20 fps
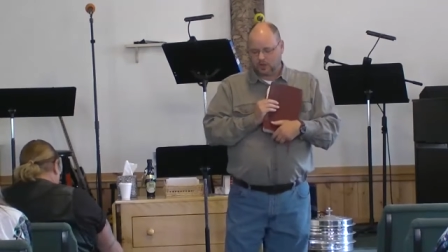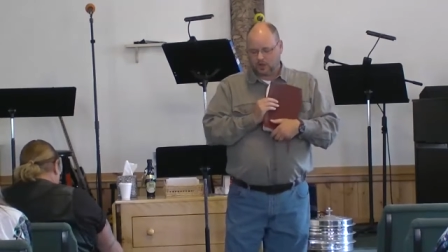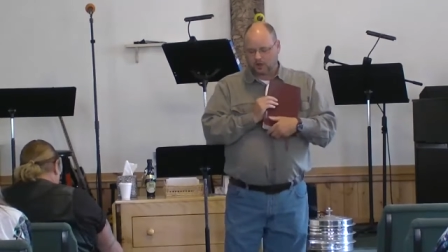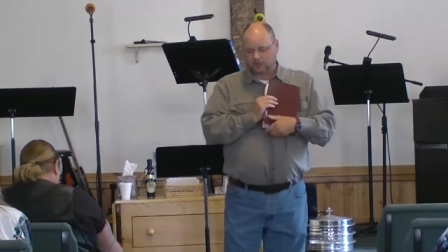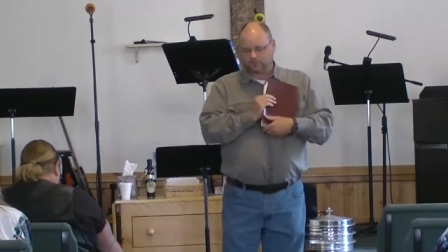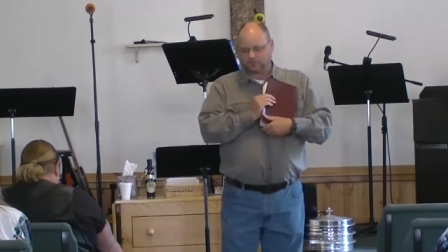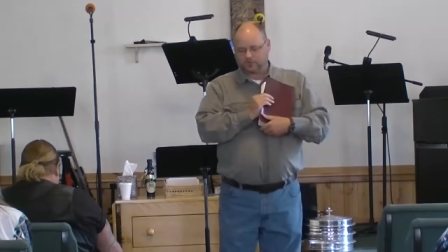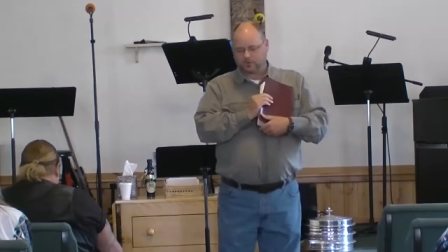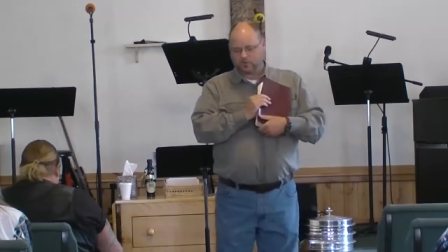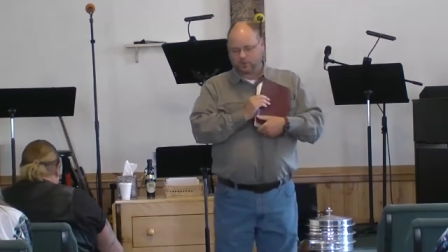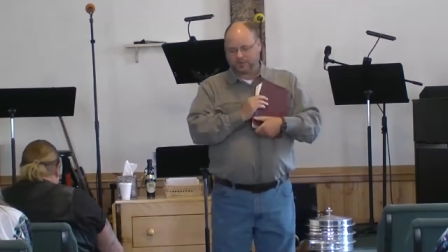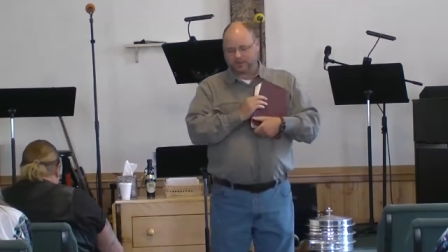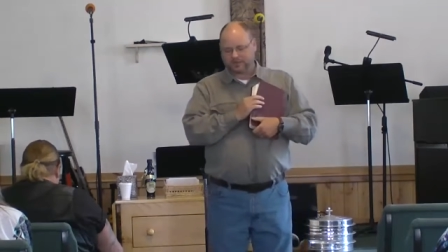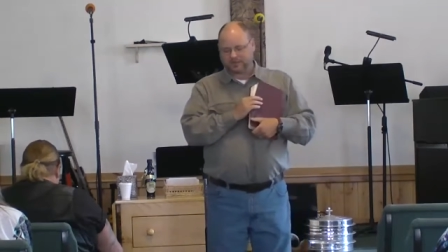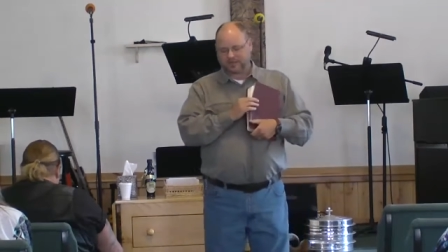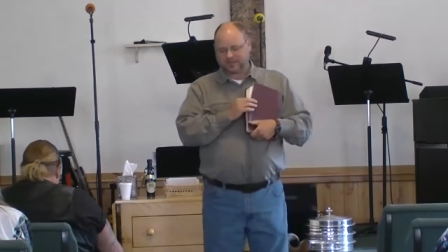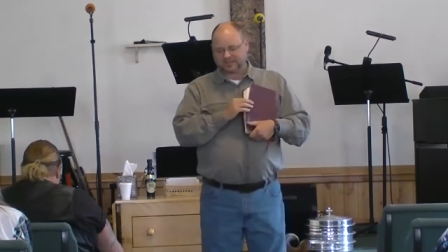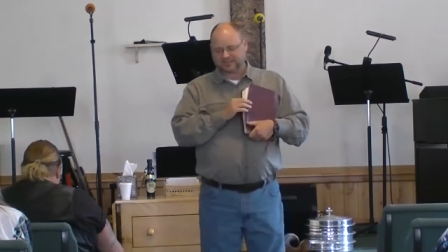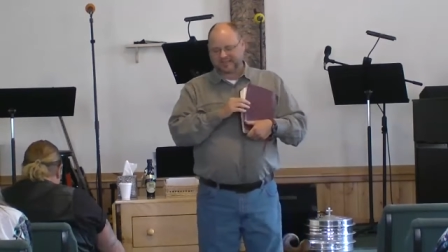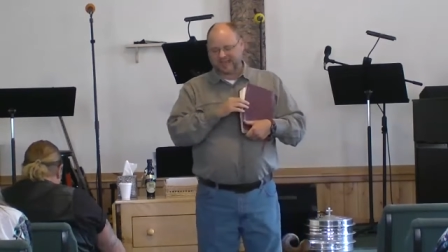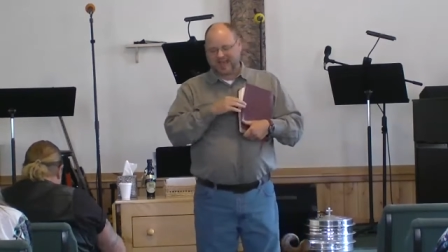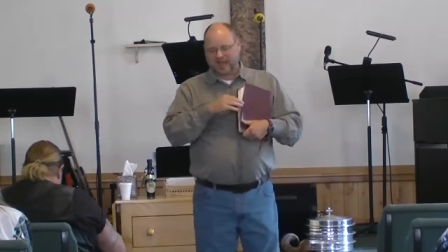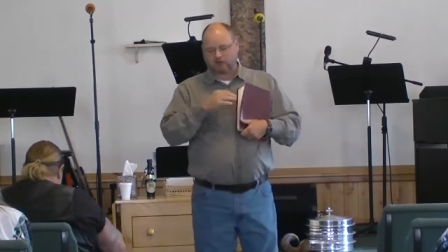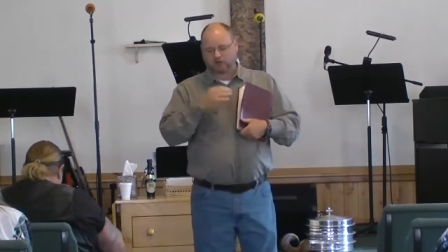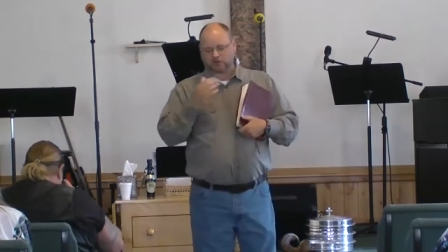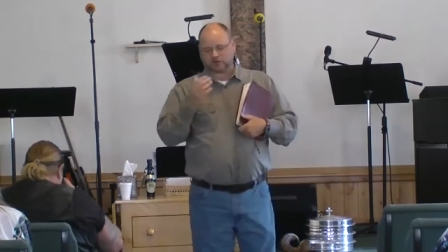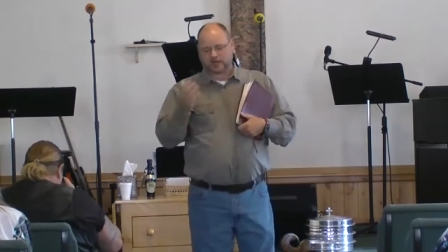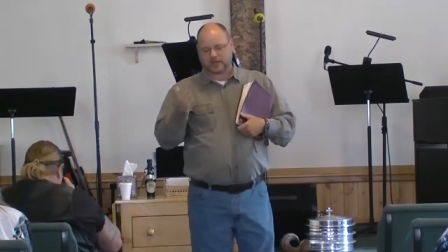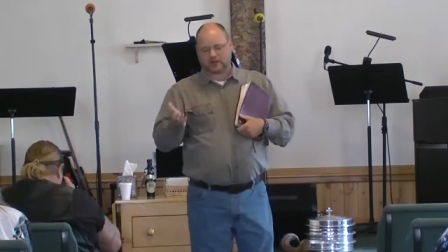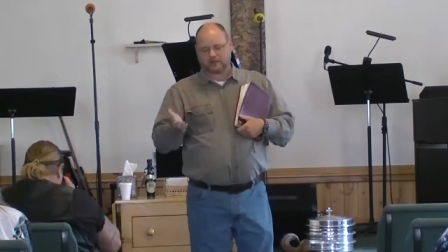of doing things
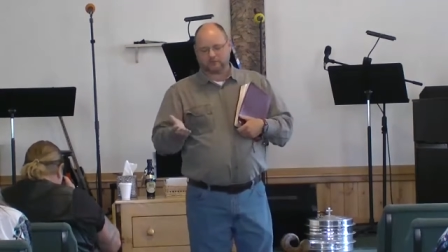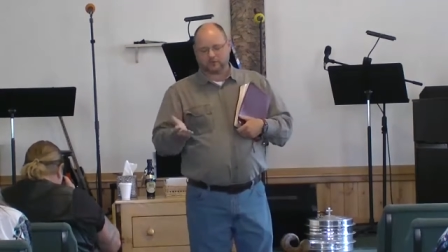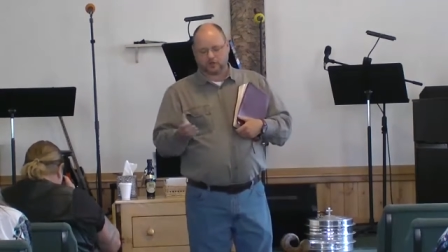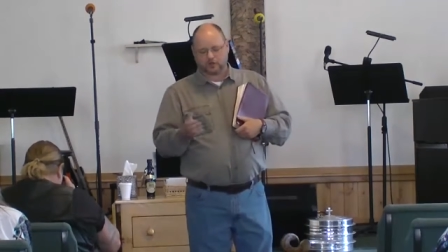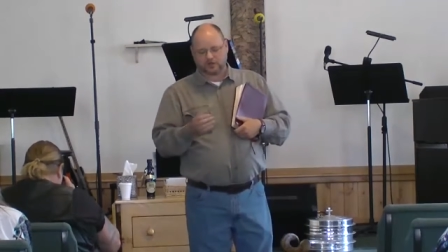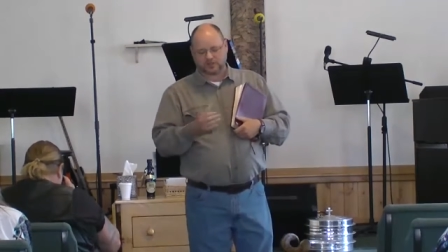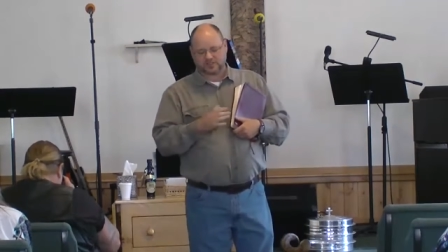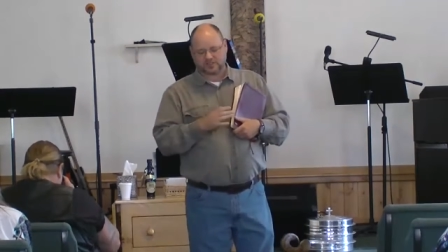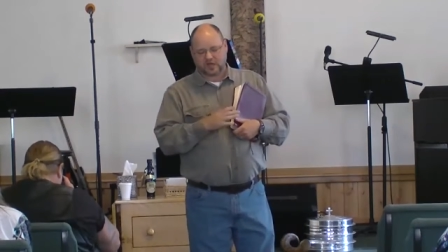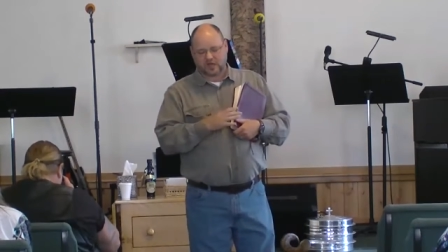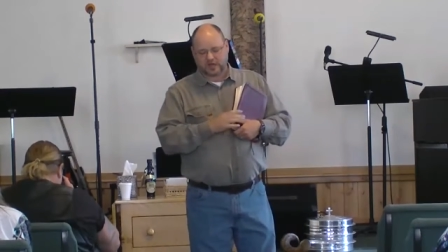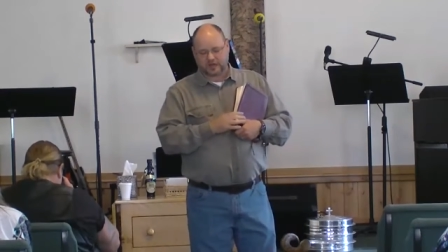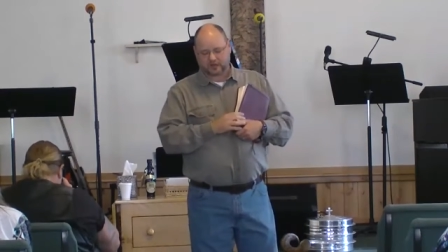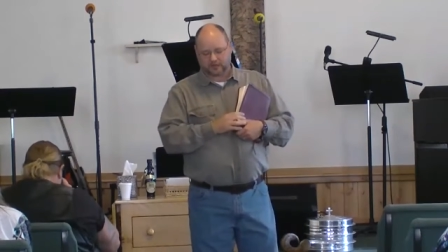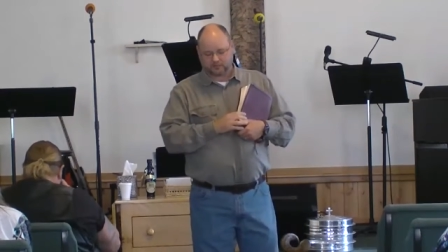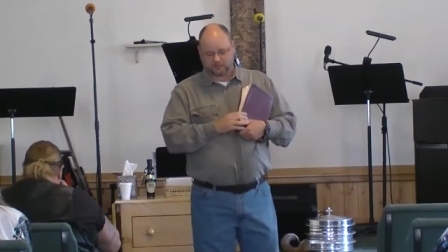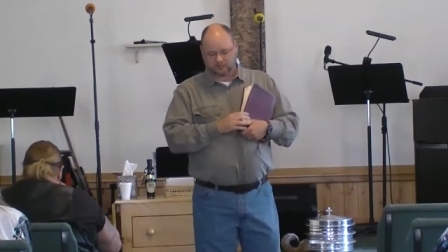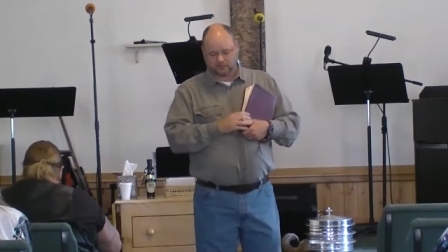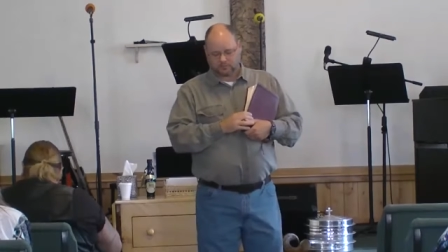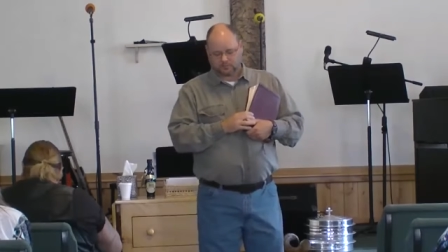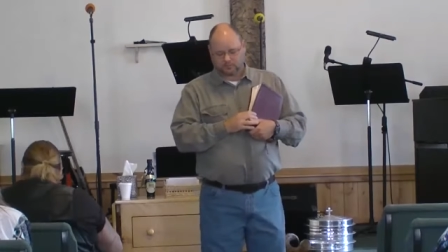outside of your design,